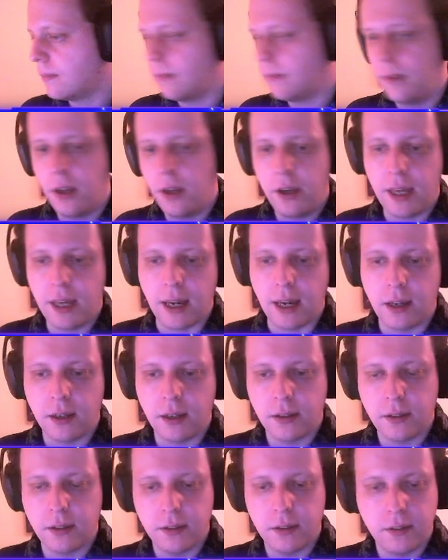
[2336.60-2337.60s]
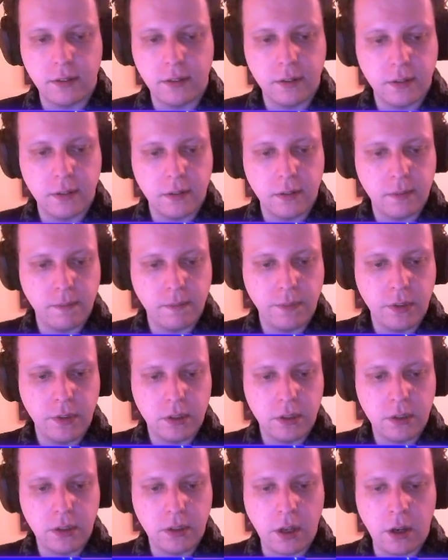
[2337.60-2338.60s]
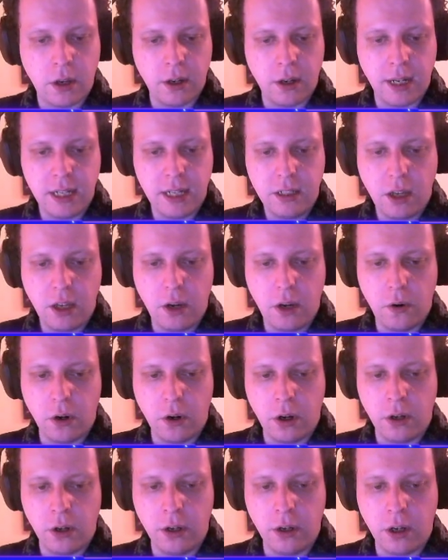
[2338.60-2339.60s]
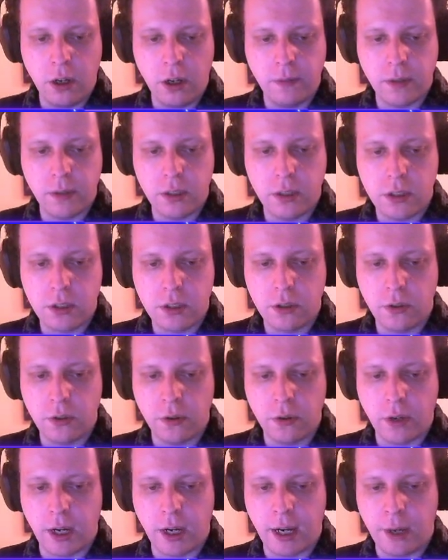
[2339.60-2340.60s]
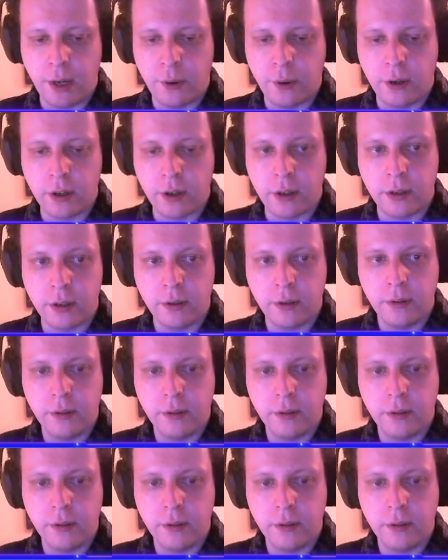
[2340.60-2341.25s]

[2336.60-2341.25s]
Okay. So let's go on over to our